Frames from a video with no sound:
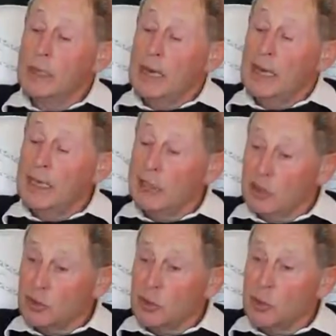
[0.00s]
And as
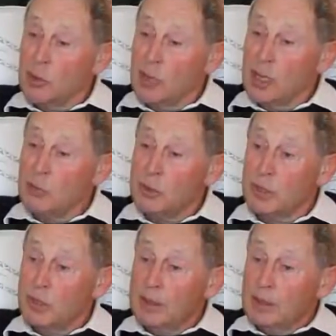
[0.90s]
it turned out,
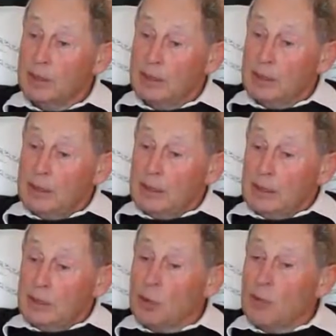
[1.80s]

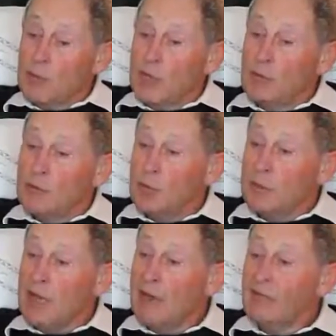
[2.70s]
sometimes he
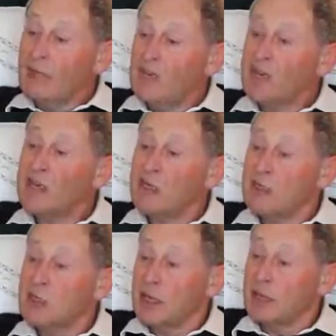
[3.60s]
was having
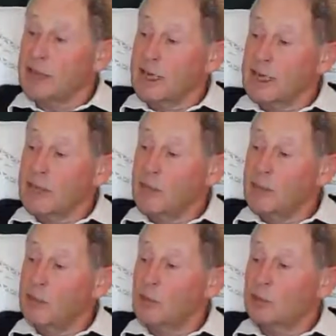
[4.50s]
kittens that day
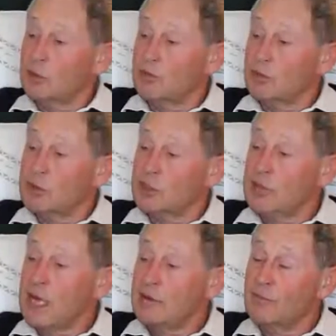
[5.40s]
because of the
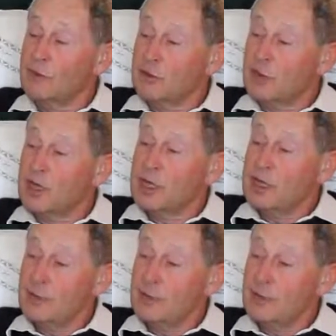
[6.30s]
state of the sea.